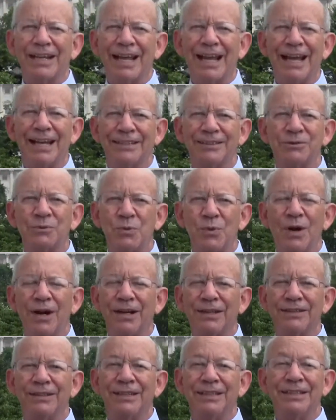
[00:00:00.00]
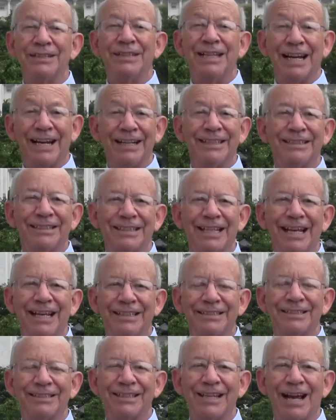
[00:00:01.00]
has won the United
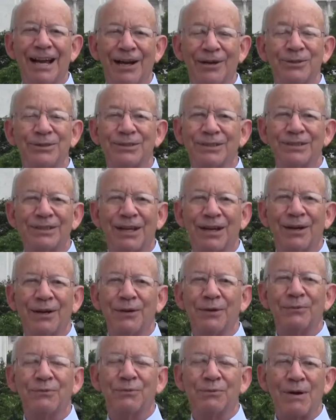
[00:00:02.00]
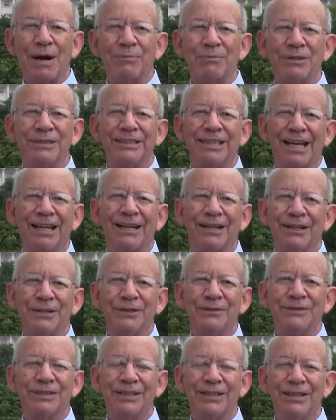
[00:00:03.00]
States House of
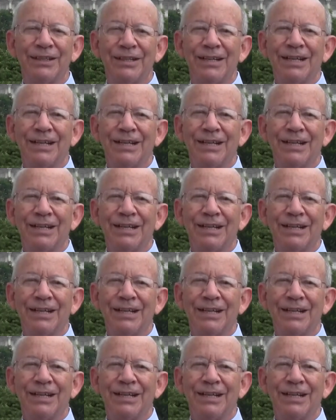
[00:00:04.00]
Representatives